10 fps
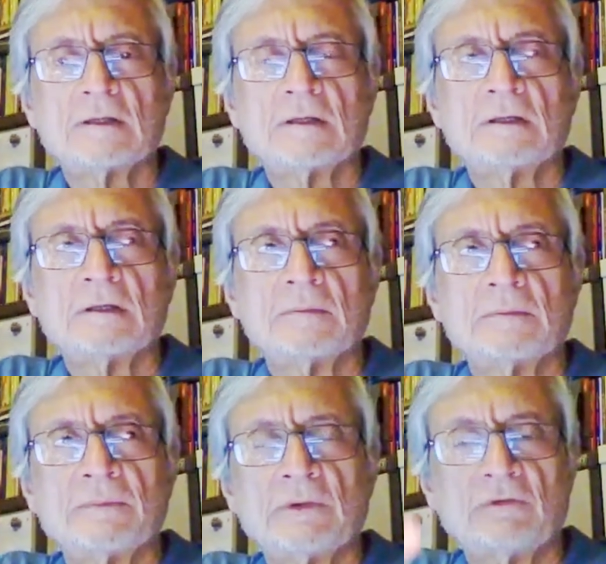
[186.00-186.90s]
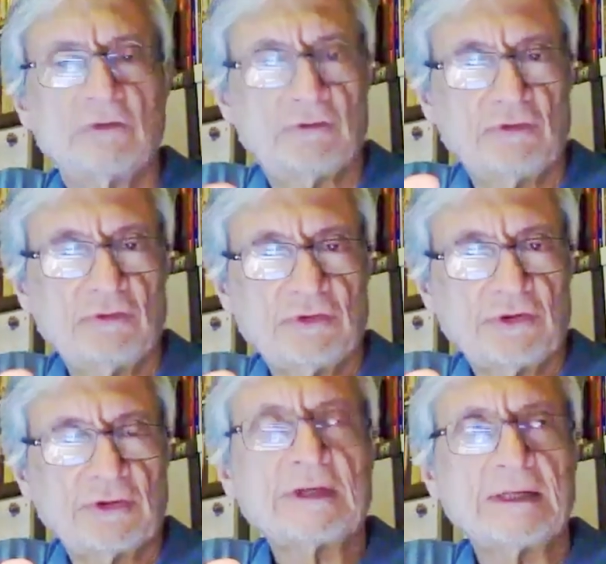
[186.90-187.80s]
the
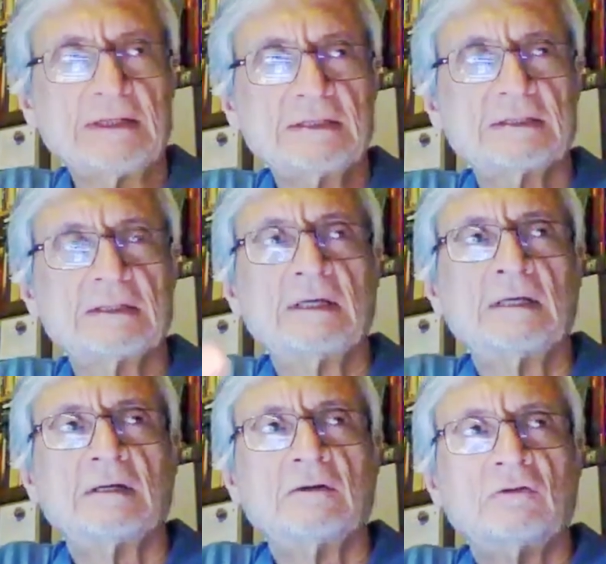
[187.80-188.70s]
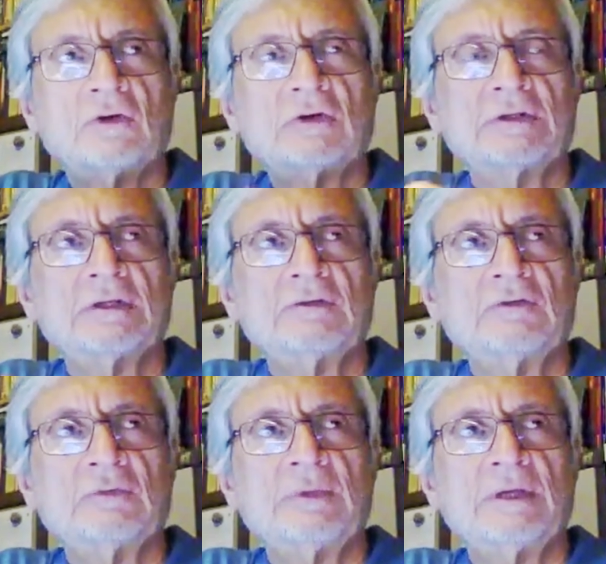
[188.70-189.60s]
fifth case, vocative,
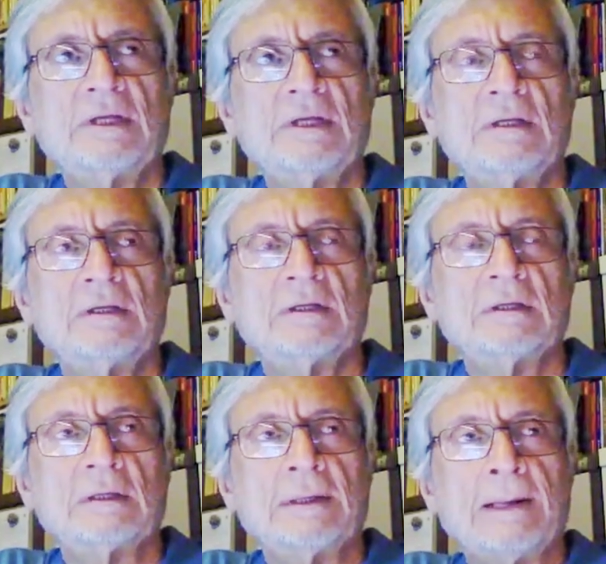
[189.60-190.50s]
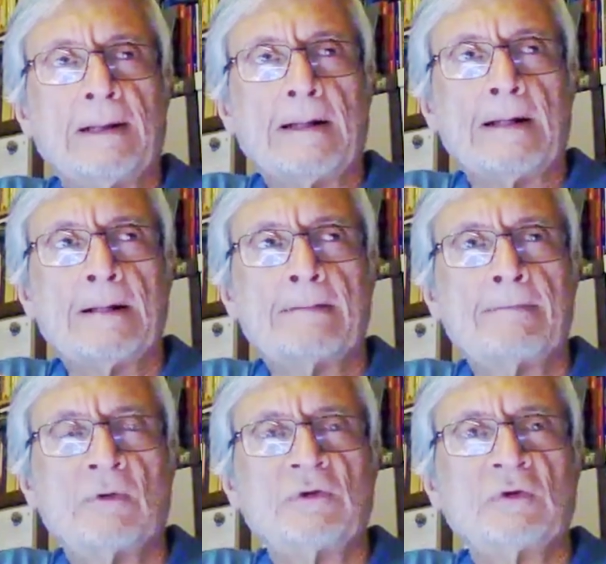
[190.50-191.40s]
meaning
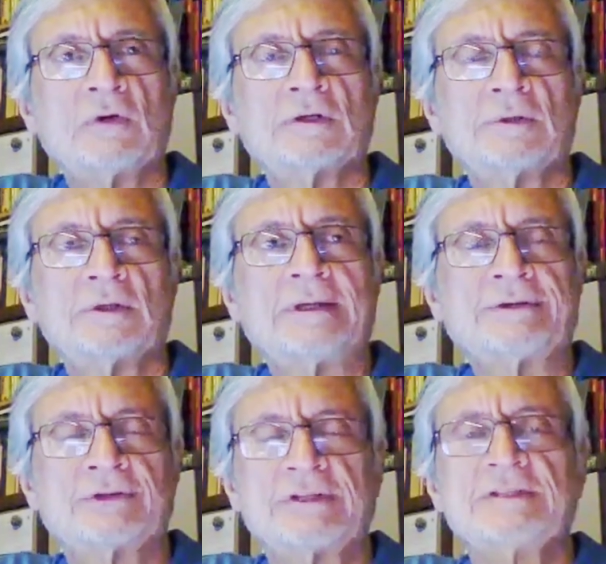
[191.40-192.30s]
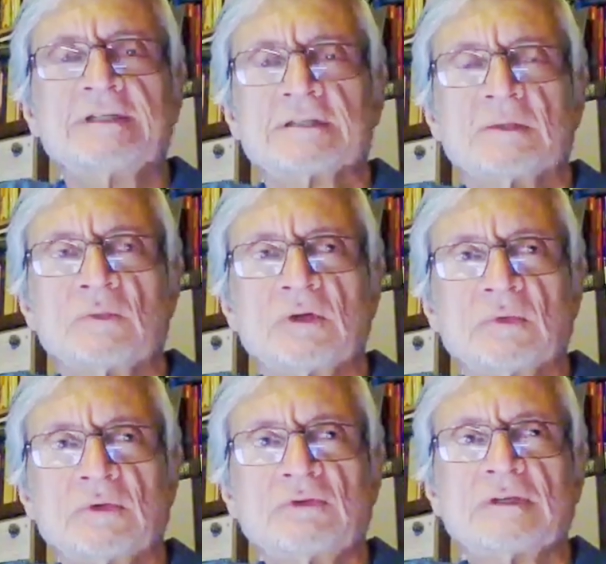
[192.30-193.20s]
when you are addressing someone,
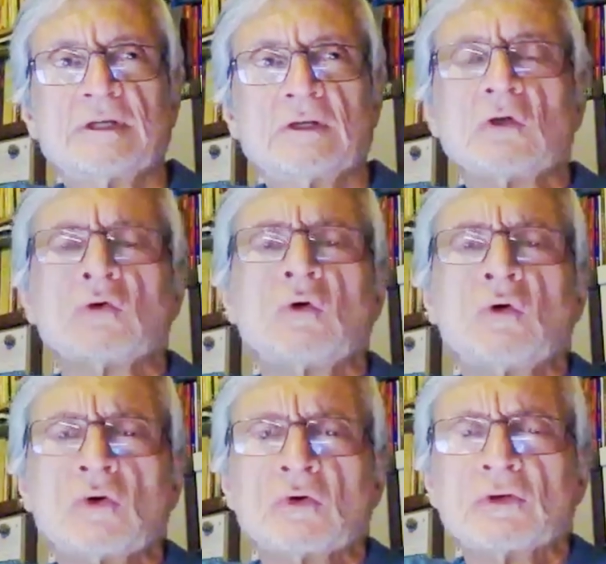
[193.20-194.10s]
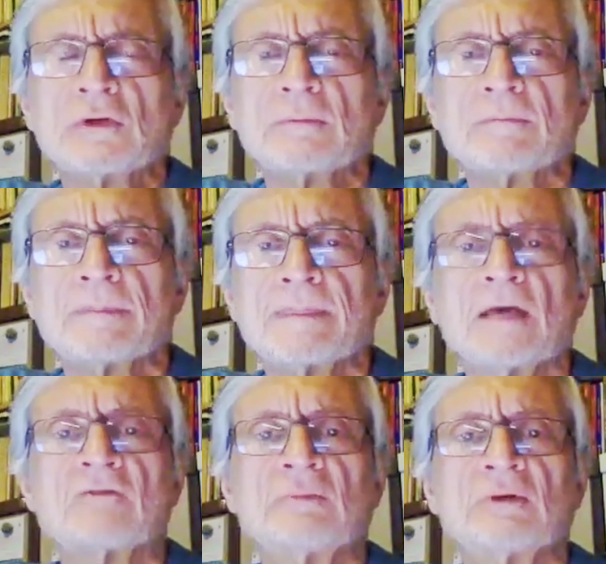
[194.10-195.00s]
when you're saying, Lord,
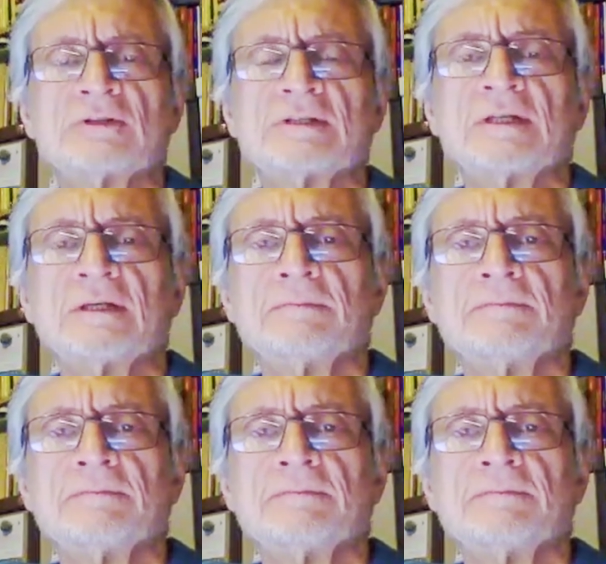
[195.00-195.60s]
have mercy,